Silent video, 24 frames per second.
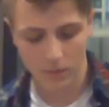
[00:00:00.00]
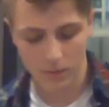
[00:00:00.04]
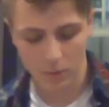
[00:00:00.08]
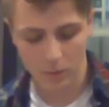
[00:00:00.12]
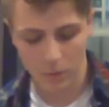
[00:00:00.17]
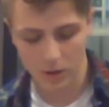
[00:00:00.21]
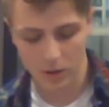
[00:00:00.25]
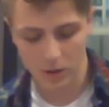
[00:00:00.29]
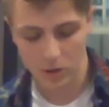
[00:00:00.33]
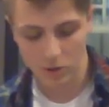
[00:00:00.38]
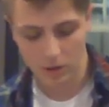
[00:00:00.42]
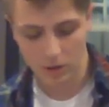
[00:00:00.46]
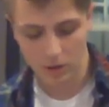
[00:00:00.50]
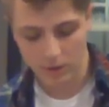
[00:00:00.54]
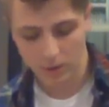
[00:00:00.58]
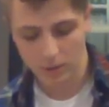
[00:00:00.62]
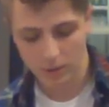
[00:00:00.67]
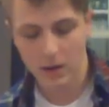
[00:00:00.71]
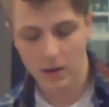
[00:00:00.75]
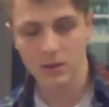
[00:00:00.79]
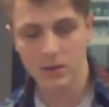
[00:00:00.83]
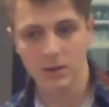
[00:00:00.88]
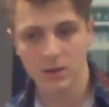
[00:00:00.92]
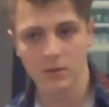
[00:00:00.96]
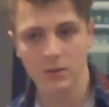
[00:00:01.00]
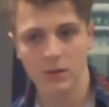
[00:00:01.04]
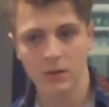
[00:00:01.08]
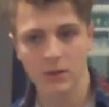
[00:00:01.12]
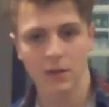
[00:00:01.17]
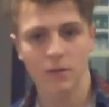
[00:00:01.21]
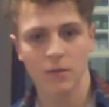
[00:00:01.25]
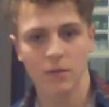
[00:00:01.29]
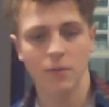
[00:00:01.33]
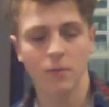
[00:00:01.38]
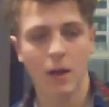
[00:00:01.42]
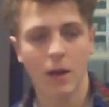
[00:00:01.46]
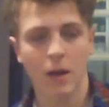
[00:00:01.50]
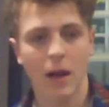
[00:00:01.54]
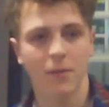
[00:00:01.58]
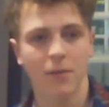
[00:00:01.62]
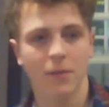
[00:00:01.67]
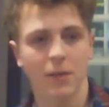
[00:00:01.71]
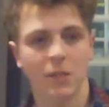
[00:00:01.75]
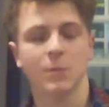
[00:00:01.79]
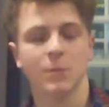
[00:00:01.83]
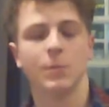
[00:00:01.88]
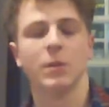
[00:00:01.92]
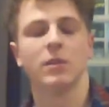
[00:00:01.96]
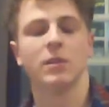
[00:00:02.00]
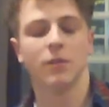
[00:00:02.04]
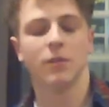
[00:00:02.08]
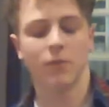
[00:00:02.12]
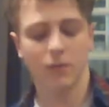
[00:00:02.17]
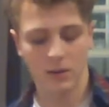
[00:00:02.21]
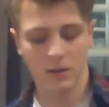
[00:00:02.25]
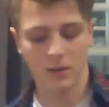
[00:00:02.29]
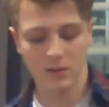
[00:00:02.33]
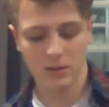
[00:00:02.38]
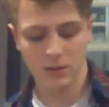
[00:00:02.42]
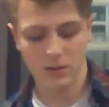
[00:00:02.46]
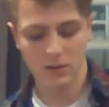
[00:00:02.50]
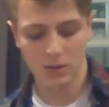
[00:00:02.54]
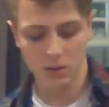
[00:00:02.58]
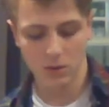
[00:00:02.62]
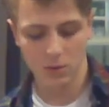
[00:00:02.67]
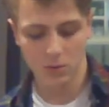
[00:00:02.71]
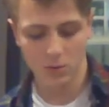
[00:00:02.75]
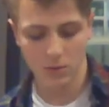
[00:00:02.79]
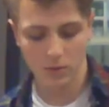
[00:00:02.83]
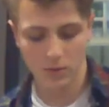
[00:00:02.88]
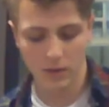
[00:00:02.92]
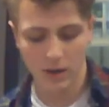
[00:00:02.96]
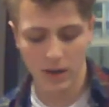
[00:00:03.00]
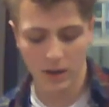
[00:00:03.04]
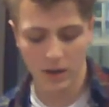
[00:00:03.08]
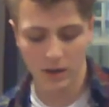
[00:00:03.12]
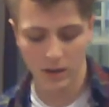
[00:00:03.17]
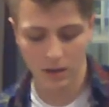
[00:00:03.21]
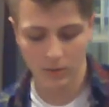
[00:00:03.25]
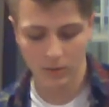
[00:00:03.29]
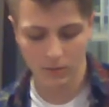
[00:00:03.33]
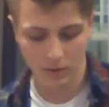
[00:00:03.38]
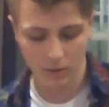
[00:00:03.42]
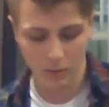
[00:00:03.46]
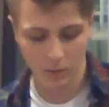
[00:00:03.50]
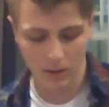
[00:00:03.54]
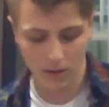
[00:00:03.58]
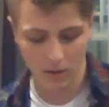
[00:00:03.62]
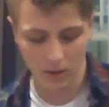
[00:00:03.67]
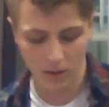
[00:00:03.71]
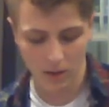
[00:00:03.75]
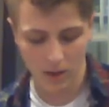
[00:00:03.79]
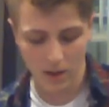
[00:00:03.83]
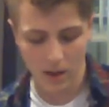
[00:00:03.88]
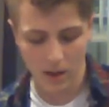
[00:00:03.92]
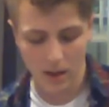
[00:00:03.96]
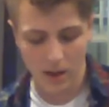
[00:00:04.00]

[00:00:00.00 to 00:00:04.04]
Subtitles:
with a streak of creativity, add the specifics to the idea as well.